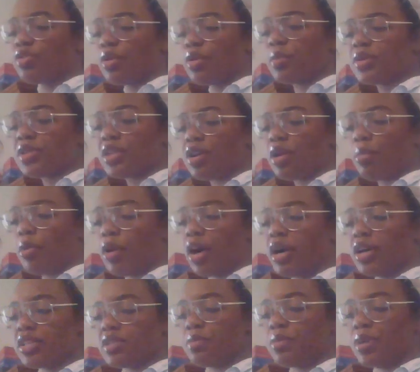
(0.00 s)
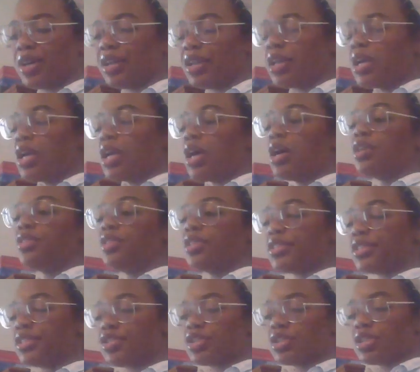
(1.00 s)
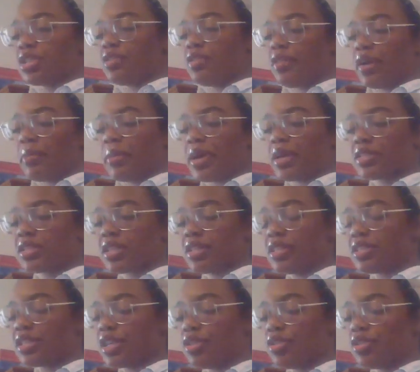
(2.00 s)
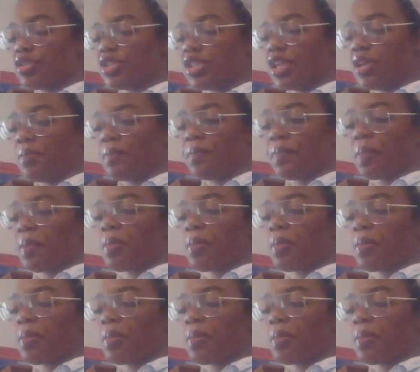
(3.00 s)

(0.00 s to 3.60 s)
represent a pause, but this is just the divine masculine's energy.